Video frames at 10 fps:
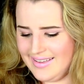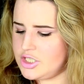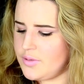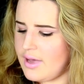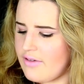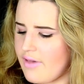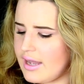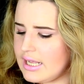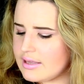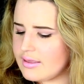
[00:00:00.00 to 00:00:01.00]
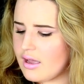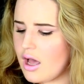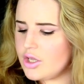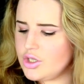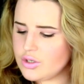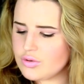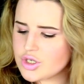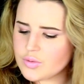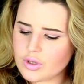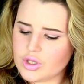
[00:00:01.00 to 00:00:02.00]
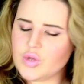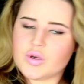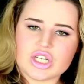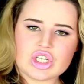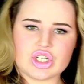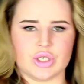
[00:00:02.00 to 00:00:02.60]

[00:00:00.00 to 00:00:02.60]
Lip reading: Do you have anything unusual you can